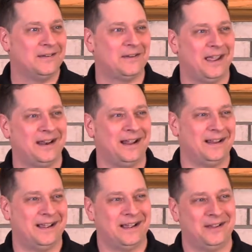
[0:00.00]
Okay, and I,
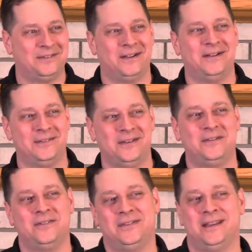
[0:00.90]
I just thought it was
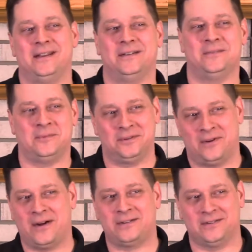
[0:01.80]
interesting, and we'll
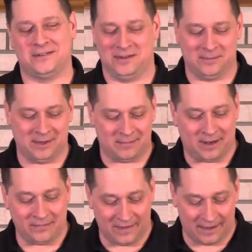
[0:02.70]
talk just a little bit
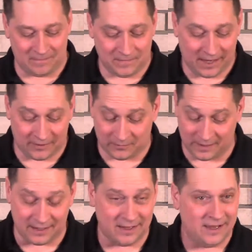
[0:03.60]
about that as
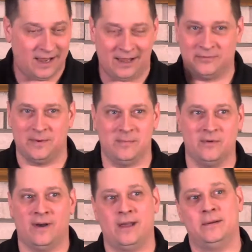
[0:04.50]
we, as we
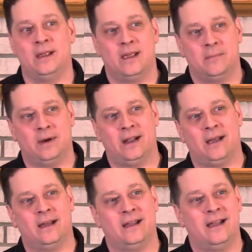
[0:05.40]
move on.
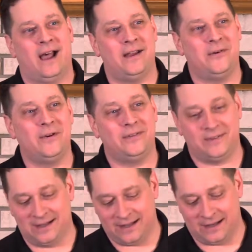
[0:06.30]
But I
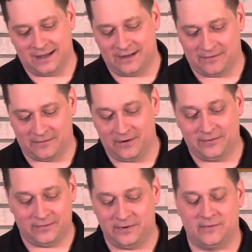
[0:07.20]
noticed in the, in the
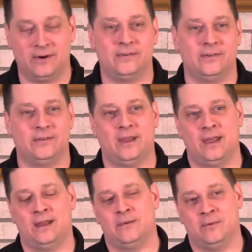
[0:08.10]
first few verses,
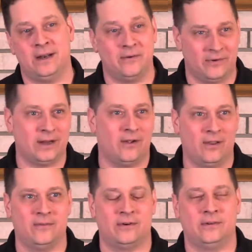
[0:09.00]
we didn't read
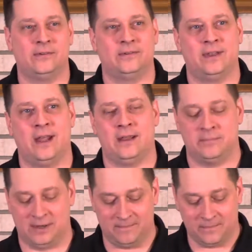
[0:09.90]
all the verses tonight,
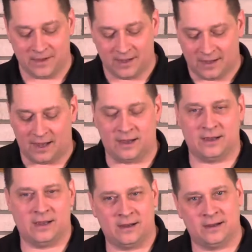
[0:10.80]
but uh,
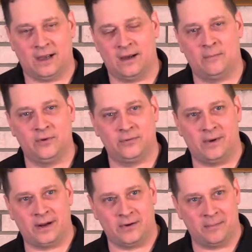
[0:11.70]
uh, I almost
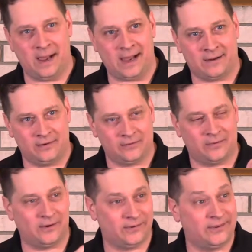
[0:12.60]
want to go back just
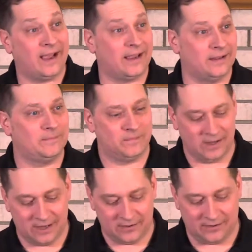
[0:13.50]
for a second
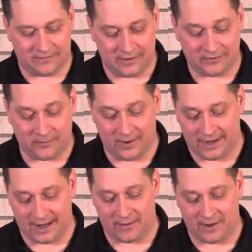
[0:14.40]
to verse 1,
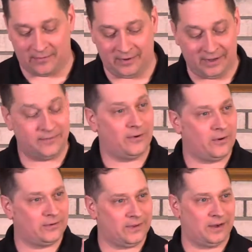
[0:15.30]
and I want to really
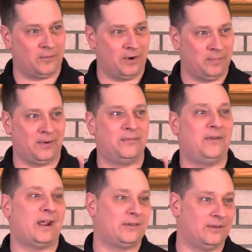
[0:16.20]
focus on the word
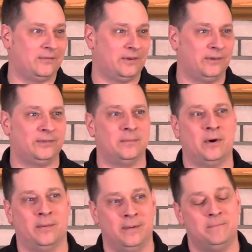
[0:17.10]
perfection for just a
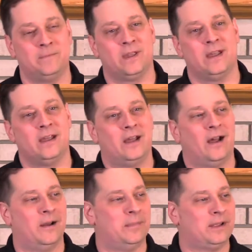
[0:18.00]
moment.
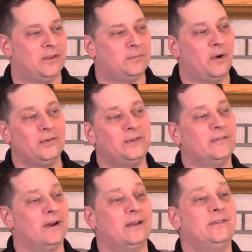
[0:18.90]
Uh, because most
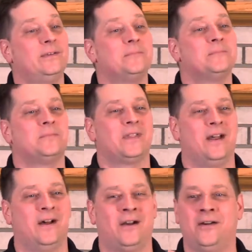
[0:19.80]
of us
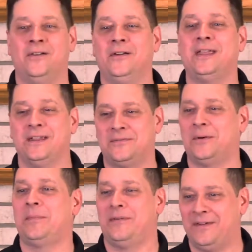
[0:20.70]
uh, are looking
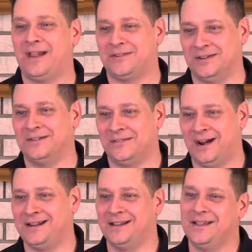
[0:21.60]
for perfection,
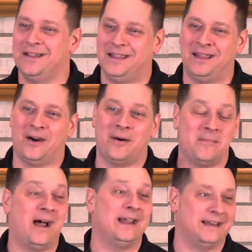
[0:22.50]
right? In our
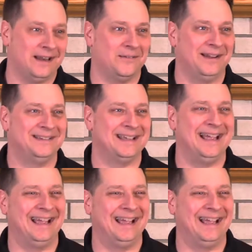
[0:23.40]
mind, anyways.